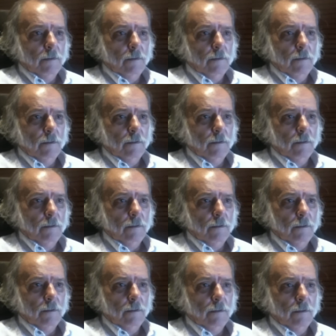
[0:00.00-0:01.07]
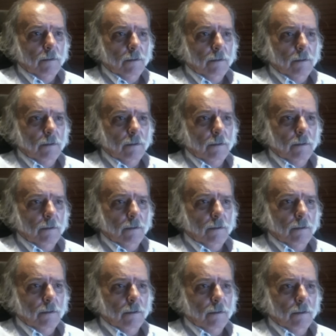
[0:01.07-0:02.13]

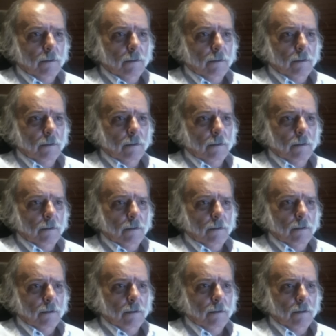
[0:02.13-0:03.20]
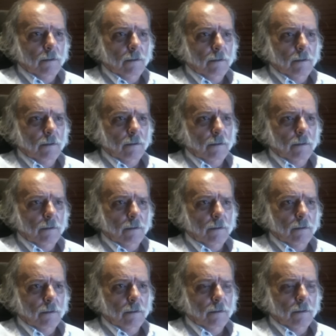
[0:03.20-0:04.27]

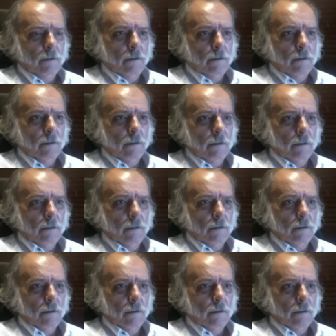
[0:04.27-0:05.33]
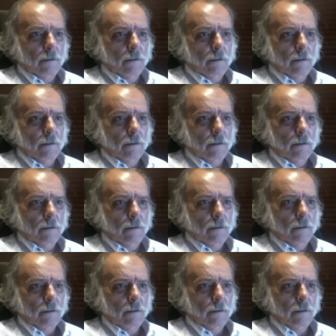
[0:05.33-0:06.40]

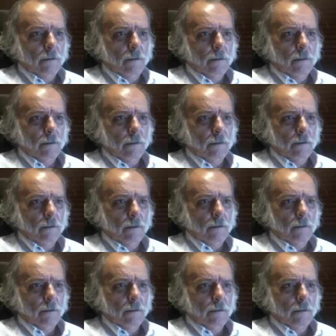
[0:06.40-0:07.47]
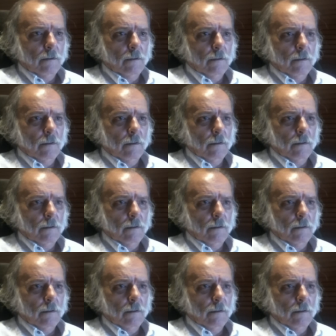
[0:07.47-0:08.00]
The person shown says nothing.